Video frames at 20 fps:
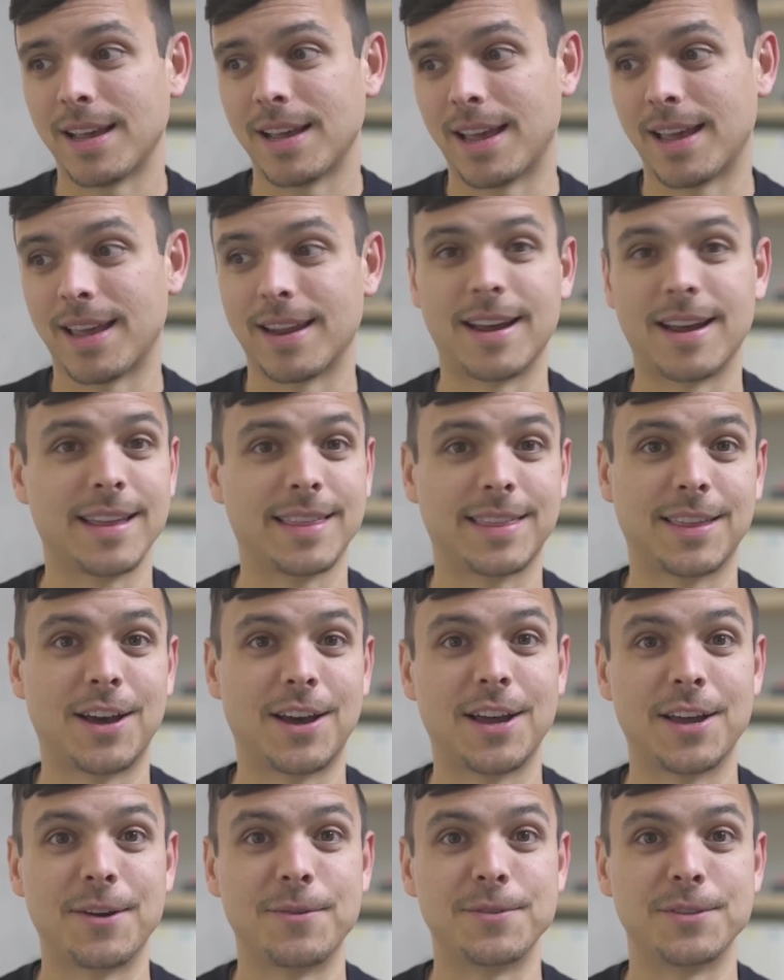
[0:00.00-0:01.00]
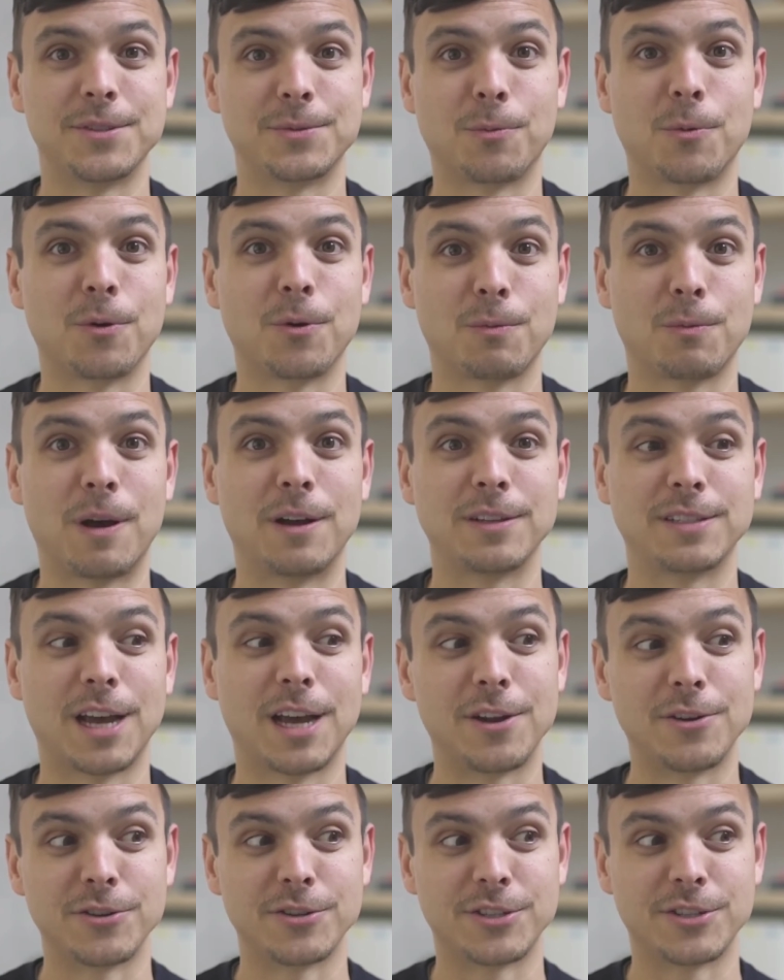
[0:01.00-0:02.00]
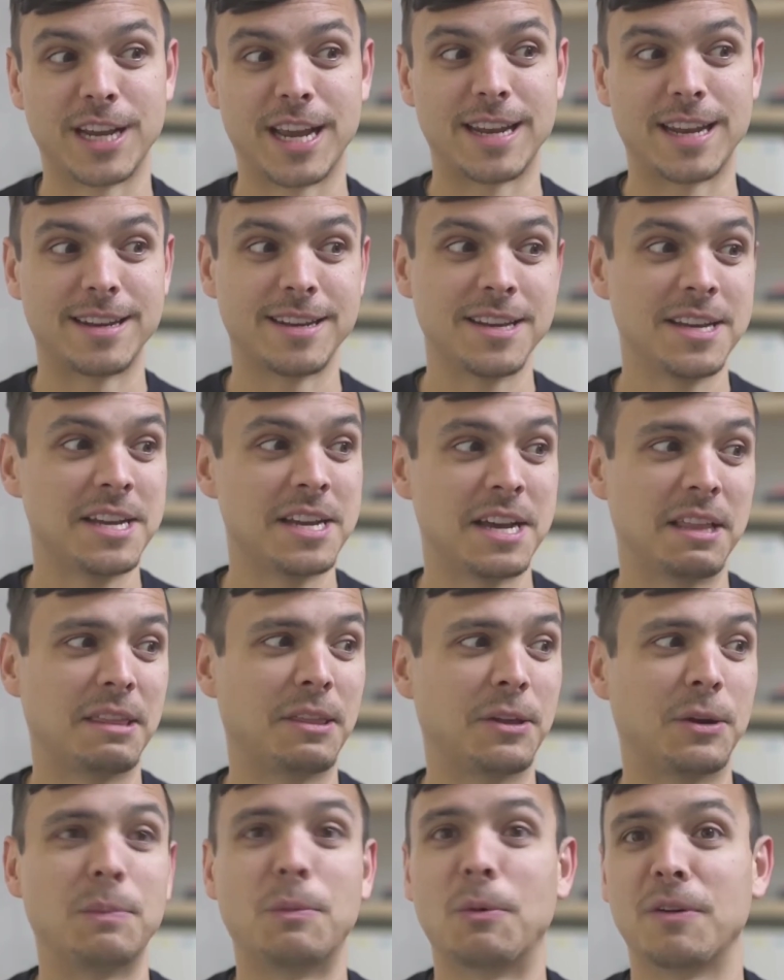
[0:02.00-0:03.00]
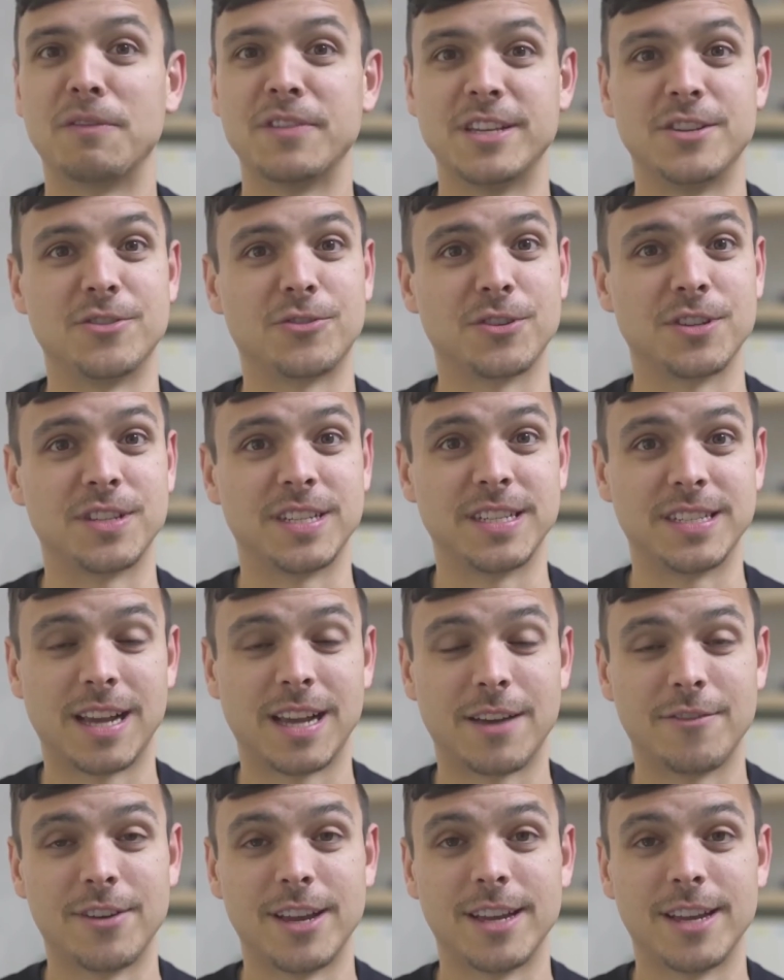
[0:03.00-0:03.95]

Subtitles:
and I thought it was worthwhile to understand a little more of the intricacies of it.